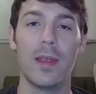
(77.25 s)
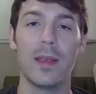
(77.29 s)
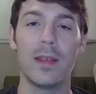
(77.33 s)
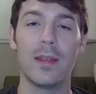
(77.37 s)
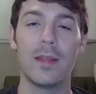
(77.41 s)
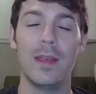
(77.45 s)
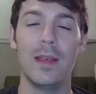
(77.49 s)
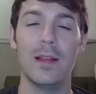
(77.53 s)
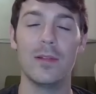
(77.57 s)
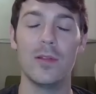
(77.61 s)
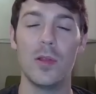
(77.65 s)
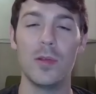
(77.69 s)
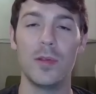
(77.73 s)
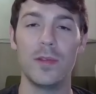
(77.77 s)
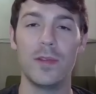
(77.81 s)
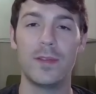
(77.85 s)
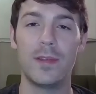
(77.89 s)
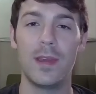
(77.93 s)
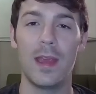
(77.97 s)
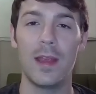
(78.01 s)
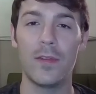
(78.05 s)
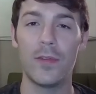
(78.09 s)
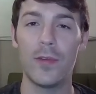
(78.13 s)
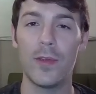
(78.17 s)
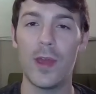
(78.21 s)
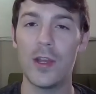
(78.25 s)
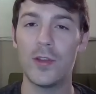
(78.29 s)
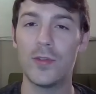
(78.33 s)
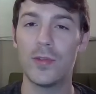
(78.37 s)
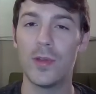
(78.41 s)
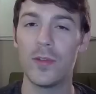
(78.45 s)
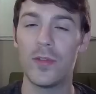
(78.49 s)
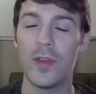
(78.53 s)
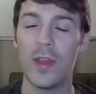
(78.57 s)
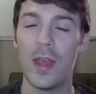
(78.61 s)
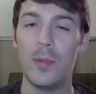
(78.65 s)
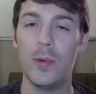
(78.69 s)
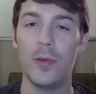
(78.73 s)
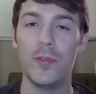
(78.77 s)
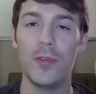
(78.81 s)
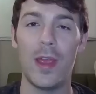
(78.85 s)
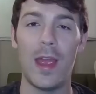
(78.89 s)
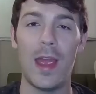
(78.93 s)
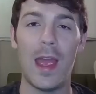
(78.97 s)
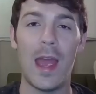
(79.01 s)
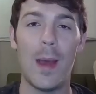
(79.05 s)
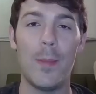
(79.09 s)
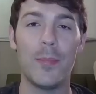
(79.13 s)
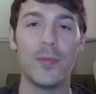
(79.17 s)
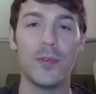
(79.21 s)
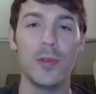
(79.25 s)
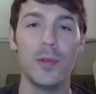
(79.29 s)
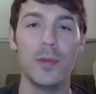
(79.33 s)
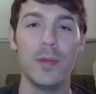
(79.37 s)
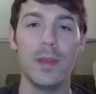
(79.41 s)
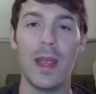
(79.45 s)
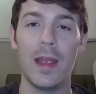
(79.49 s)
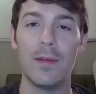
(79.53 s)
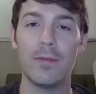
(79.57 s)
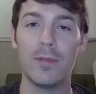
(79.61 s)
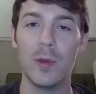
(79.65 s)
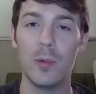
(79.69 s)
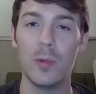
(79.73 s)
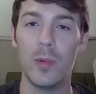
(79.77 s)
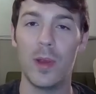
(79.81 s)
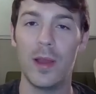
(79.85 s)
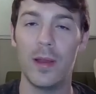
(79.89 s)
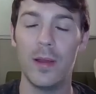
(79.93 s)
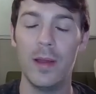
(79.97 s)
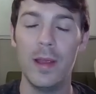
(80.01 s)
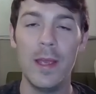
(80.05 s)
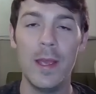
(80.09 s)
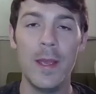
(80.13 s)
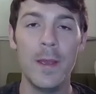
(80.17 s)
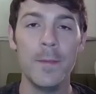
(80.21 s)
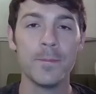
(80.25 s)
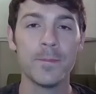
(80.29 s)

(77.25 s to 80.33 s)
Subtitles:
like the Alolan Sandslash, for example, is absolutely everywhere,